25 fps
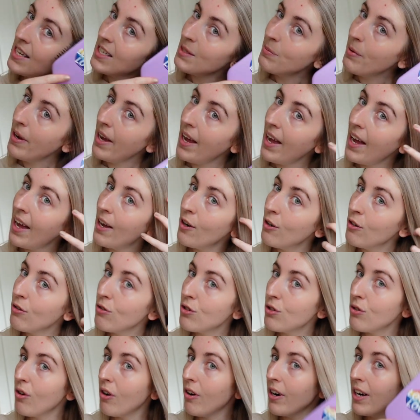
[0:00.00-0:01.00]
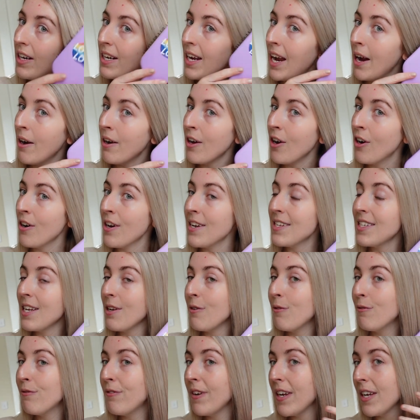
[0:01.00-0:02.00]
My hair all dry now, and it honestly
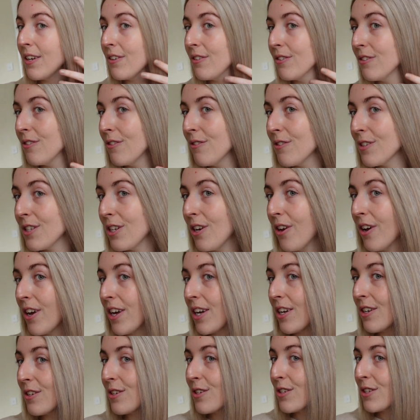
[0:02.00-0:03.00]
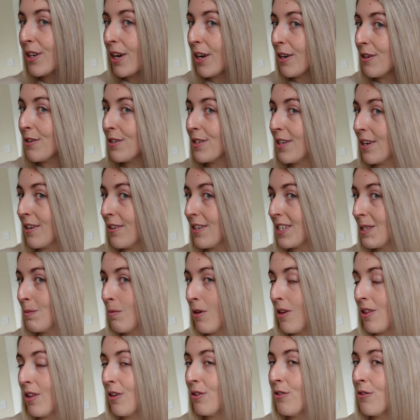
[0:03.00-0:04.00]
feels like so
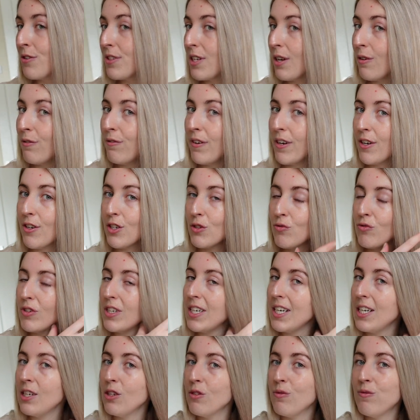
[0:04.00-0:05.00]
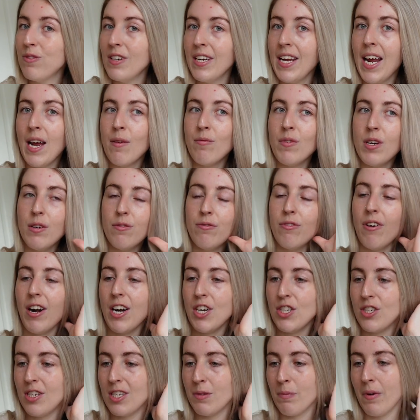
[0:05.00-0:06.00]
smooth. It also feels really lovely and
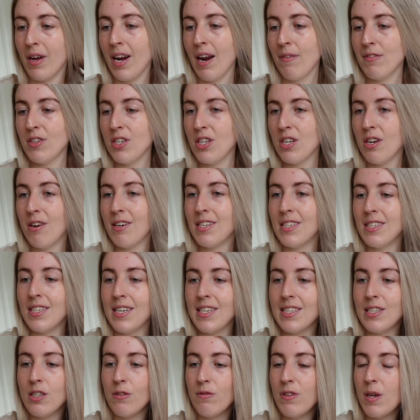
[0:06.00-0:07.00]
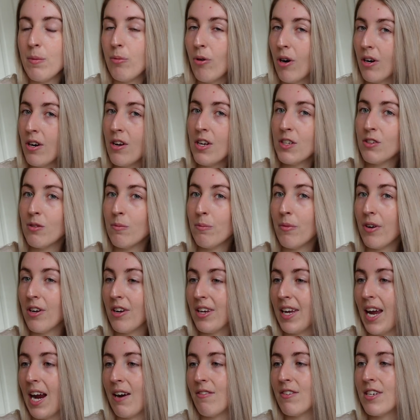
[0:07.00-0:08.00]
refreshed as well after using these lovely products from
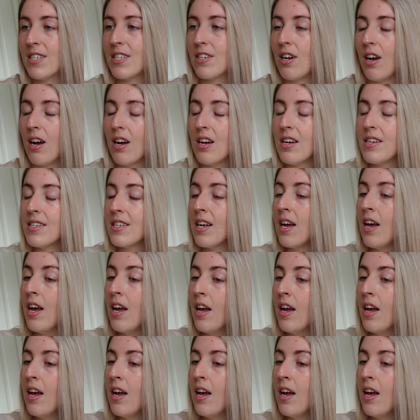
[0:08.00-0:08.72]
Biokerastase.